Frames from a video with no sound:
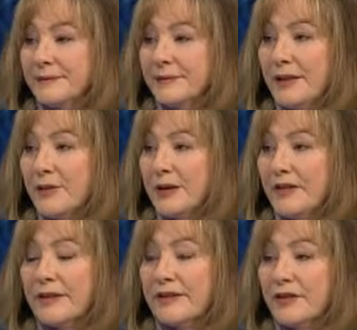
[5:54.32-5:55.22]
That's right.
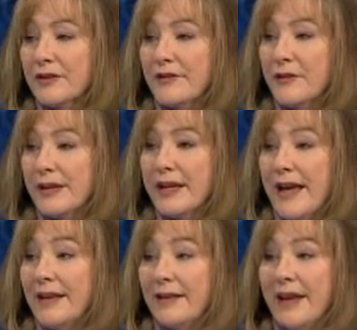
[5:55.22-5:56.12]
Just live with it.
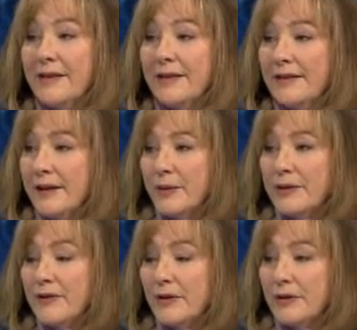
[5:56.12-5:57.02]
And that I would
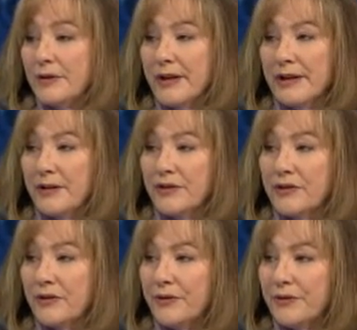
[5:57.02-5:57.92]
never learn like other
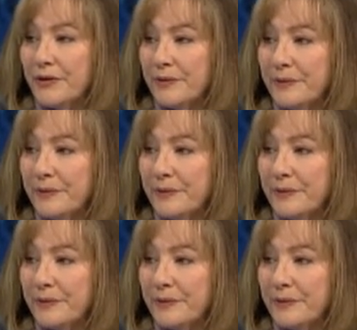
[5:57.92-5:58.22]
children do.